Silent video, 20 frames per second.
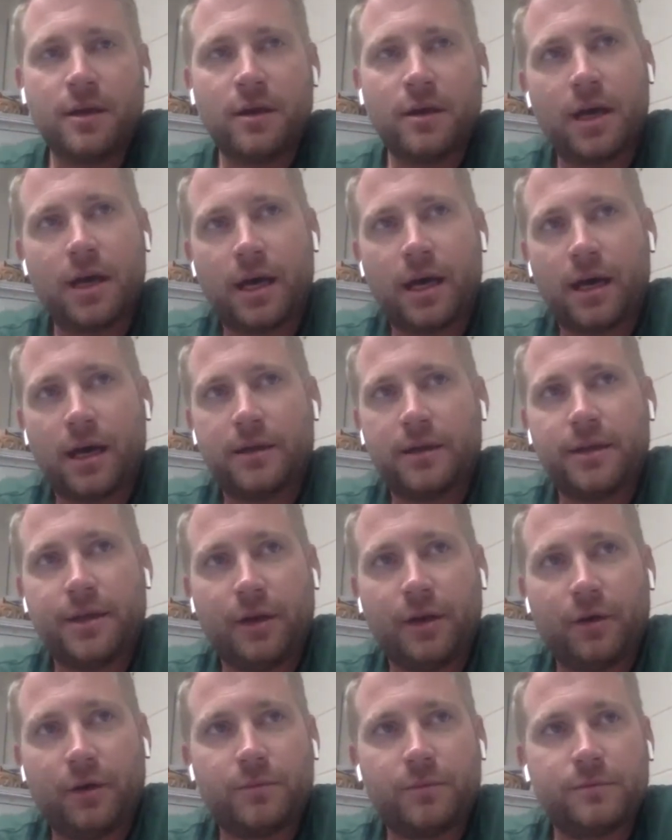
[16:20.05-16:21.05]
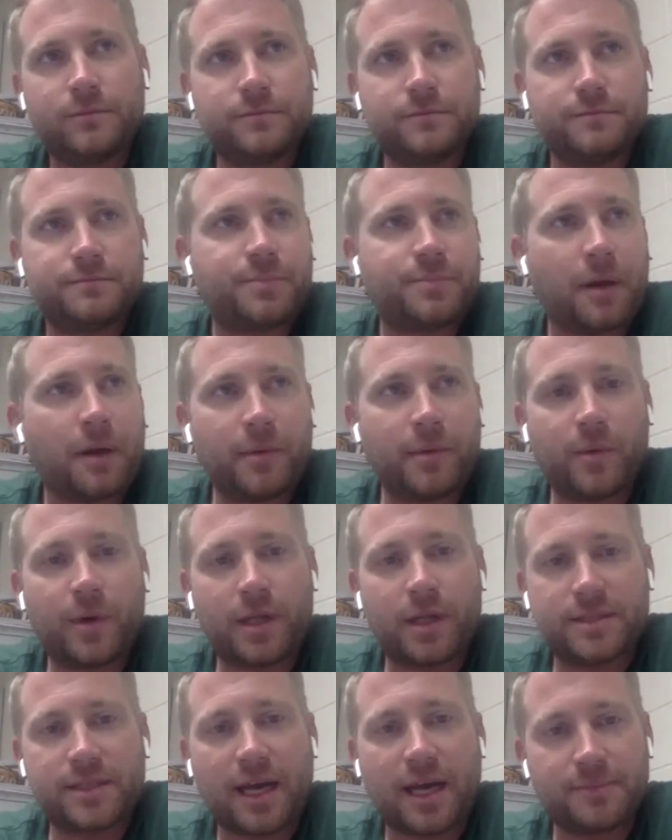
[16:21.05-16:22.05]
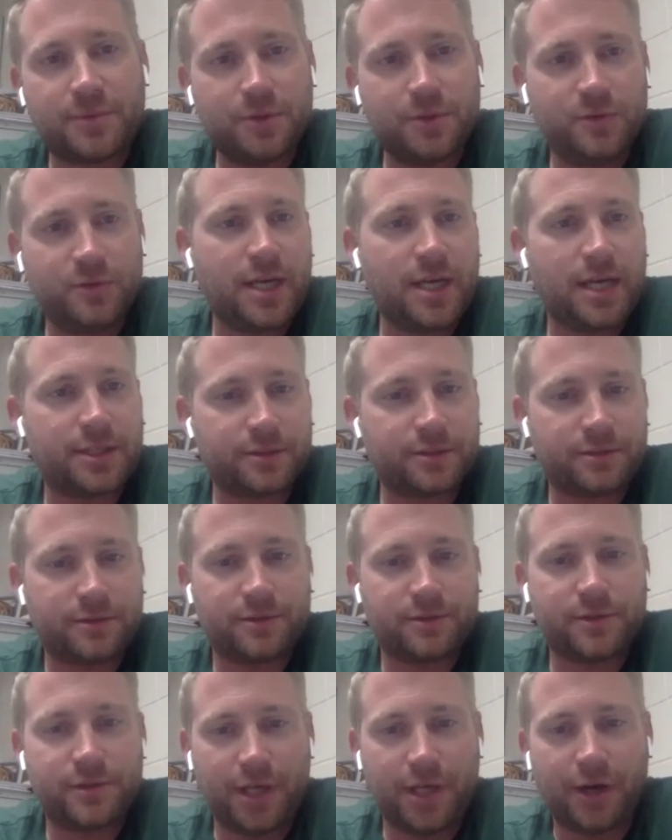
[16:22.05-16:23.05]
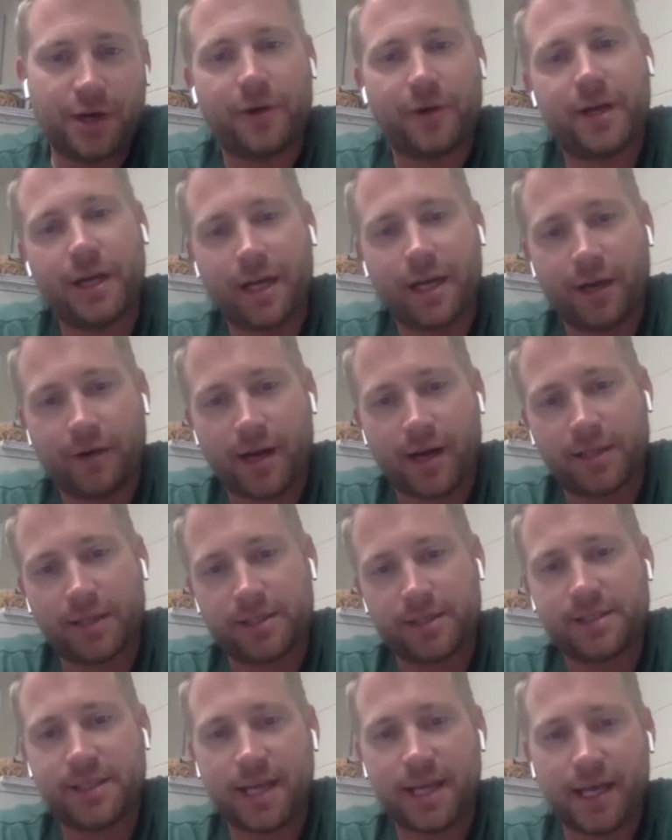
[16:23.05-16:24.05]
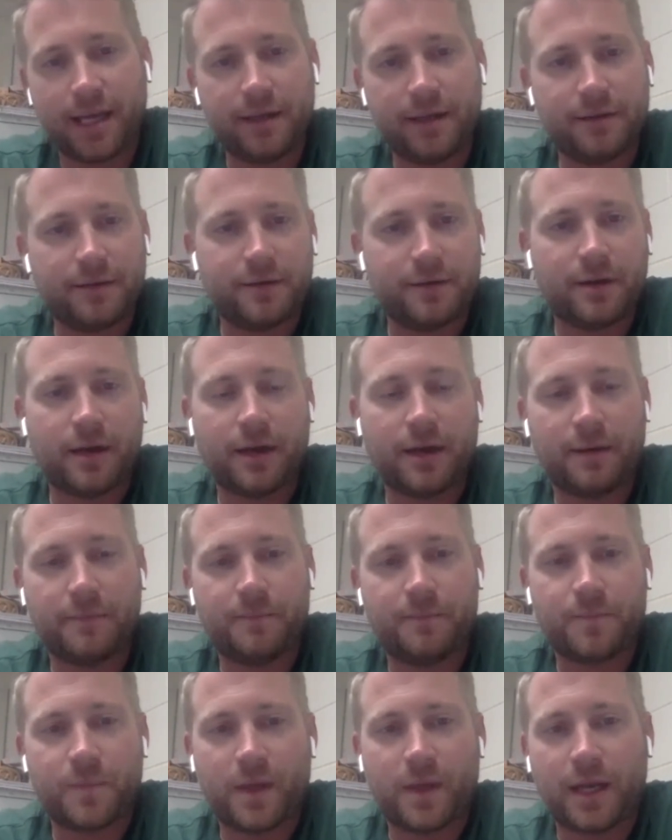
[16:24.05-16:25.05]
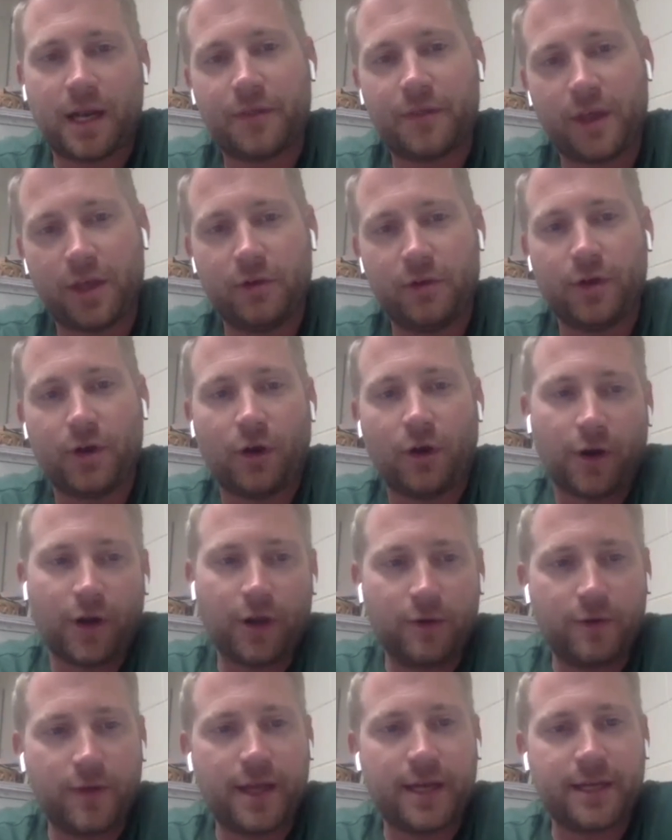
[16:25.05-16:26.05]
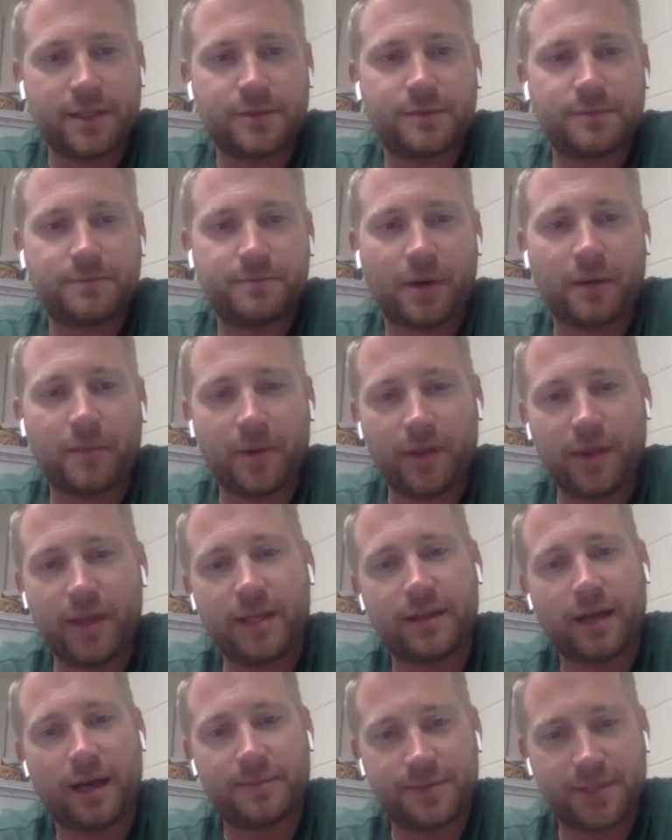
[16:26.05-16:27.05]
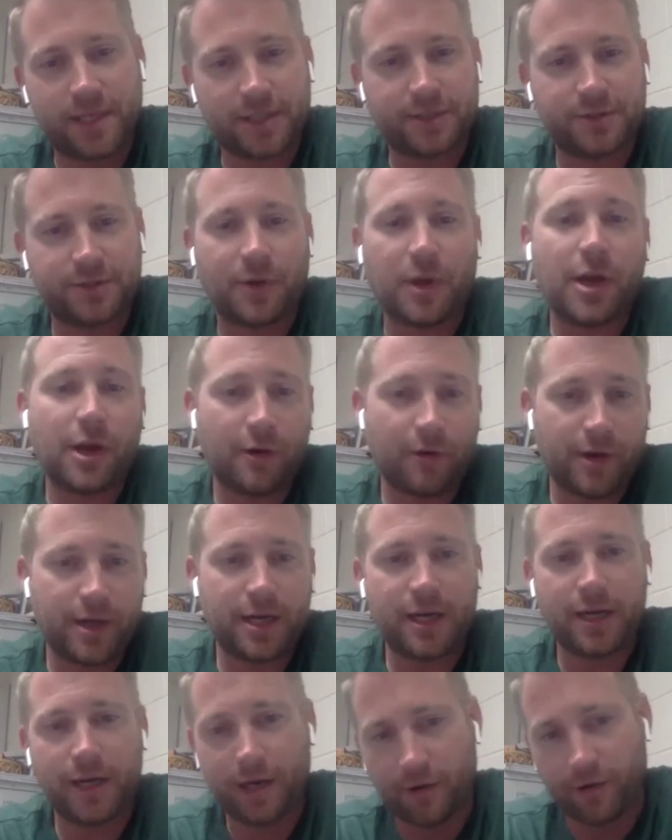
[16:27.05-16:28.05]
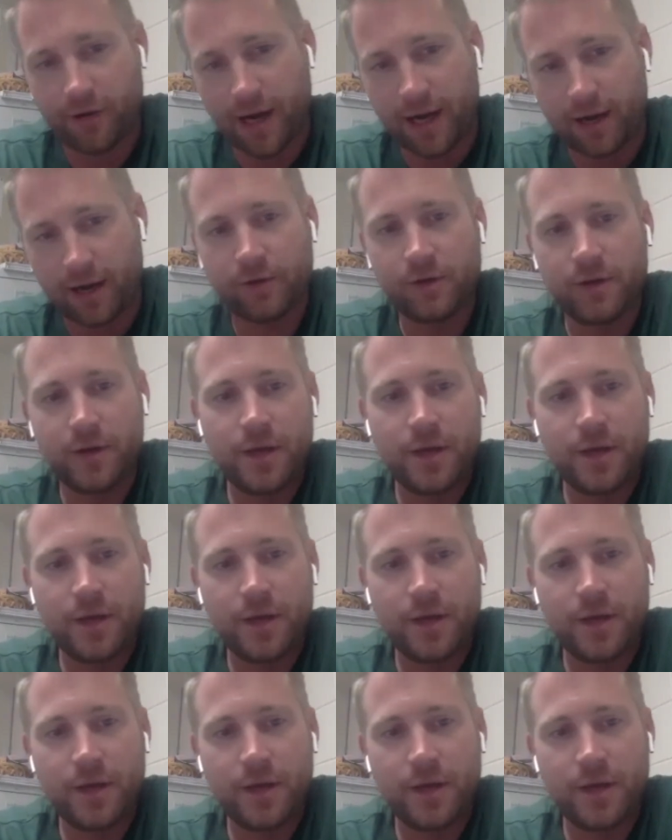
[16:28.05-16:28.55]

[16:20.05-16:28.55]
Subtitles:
probably one of the top two sectionals year in and year out in the state. And I think you could argue that it's probably the top sectional year in and year out